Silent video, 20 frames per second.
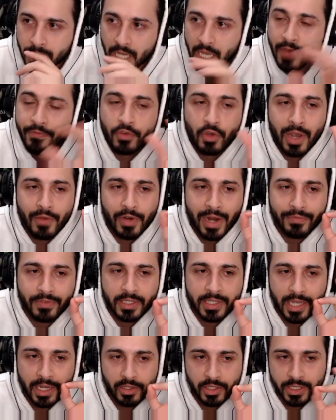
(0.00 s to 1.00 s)
If you ever have
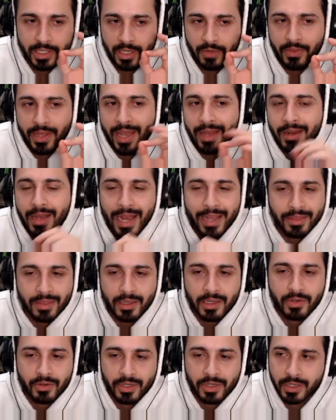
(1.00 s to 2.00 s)
to tell yourself that, I
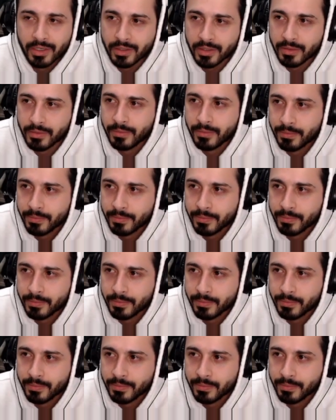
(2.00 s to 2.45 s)
think you're addicted